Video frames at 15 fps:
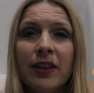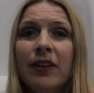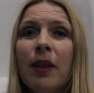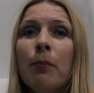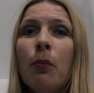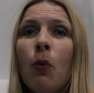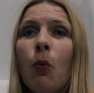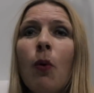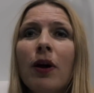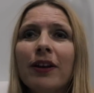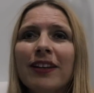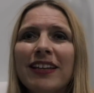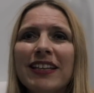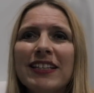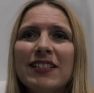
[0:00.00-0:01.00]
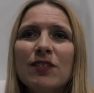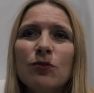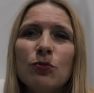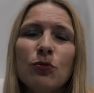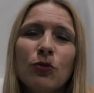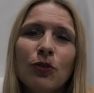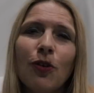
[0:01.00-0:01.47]
Number 1 is
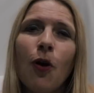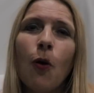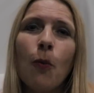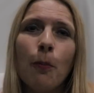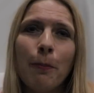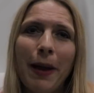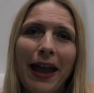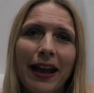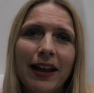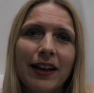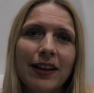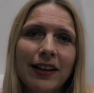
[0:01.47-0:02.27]
to go back